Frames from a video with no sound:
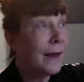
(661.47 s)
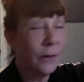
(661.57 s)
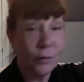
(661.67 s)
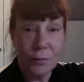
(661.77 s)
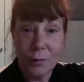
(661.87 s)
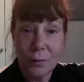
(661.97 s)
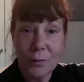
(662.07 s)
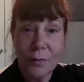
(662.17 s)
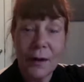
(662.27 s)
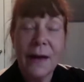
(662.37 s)
and
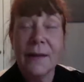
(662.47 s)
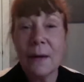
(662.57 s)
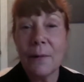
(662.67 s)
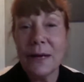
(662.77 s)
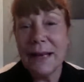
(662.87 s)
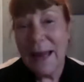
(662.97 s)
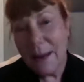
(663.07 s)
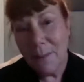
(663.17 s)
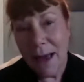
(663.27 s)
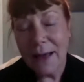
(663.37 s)
truth, that when he
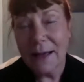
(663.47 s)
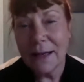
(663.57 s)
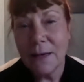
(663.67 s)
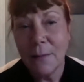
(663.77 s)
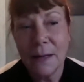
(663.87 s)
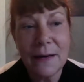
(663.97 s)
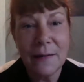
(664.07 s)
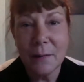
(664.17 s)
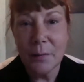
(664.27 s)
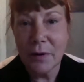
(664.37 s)
came back and he
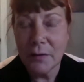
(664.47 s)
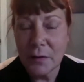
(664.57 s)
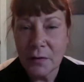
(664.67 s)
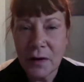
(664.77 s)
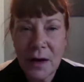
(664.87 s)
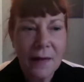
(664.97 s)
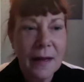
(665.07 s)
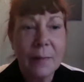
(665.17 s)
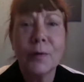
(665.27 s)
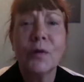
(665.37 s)
released the prisoners,
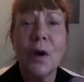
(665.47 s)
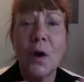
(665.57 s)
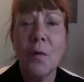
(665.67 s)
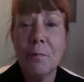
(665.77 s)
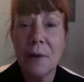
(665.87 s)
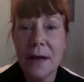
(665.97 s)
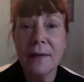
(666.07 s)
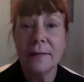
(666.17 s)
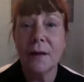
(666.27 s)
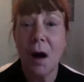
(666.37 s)
they were so
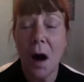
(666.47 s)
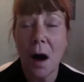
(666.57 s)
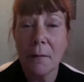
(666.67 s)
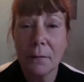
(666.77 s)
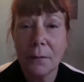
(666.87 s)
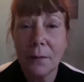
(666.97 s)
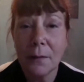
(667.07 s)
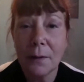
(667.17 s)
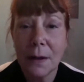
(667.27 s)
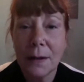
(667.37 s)
pissed off.
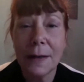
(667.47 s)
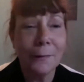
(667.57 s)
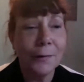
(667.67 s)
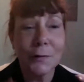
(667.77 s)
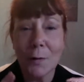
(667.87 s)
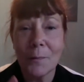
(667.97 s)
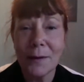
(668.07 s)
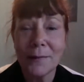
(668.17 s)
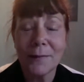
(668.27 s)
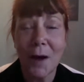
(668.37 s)
They were so
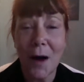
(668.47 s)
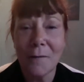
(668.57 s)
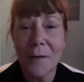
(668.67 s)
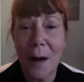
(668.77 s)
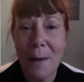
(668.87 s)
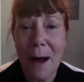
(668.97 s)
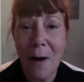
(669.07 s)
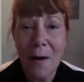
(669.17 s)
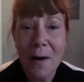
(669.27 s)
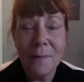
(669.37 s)
pissed off
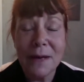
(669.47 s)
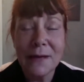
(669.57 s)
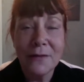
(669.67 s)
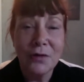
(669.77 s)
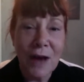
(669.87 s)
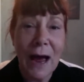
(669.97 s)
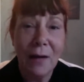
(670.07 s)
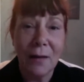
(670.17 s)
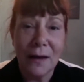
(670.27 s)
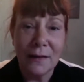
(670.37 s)
about being
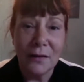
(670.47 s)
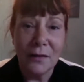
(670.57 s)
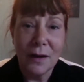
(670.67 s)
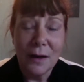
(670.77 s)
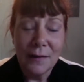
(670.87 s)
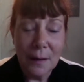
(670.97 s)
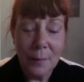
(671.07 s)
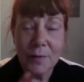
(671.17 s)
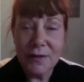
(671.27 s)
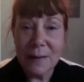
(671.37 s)
challenged, their
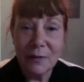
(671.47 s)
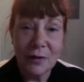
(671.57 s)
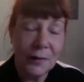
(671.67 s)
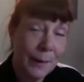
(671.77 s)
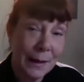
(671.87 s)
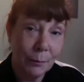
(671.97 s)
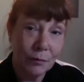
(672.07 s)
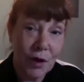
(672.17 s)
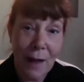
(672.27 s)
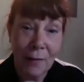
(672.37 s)
perceptions being
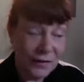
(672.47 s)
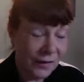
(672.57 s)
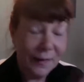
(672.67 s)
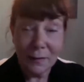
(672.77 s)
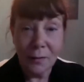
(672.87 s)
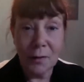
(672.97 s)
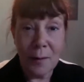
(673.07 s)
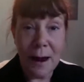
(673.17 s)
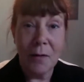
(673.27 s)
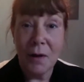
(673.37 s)
challenged, that they turn
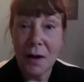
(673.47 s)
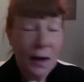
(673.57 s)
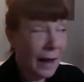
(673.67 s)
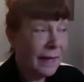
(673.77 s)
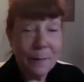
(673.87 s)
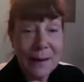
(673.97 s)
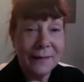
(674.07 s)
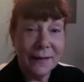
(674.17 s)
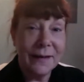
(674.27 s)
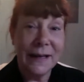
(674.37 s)
around and they
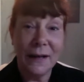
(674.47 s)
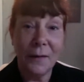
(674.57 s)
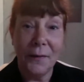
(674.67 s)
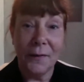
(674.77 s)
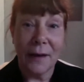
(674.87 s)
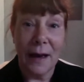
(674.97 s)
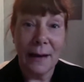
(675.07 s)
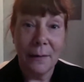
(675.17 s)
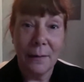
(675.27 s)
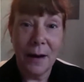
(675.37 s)
basically kill this guy,
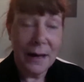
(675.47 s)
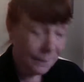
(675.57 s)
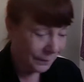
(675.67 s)
right?